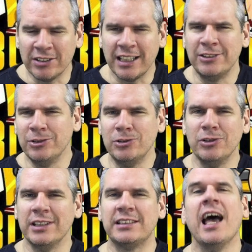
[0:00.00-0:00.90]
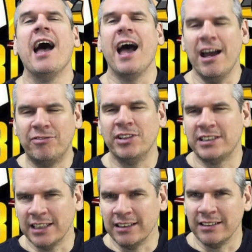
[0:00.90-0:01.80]
I do this every
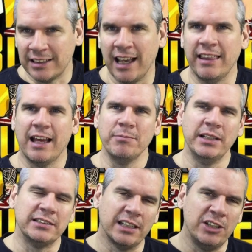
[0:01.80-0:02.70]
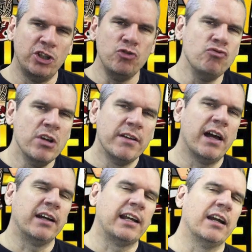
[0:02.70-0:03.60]
single day, that means that you
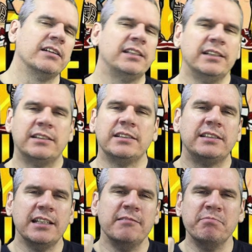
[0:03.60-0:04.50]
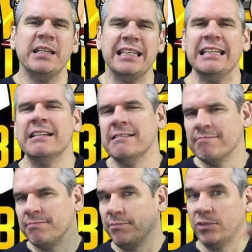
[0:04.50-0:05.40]
are guaranteed to see me
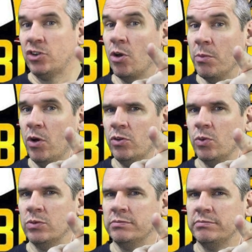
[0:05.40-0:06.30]
tomorrow.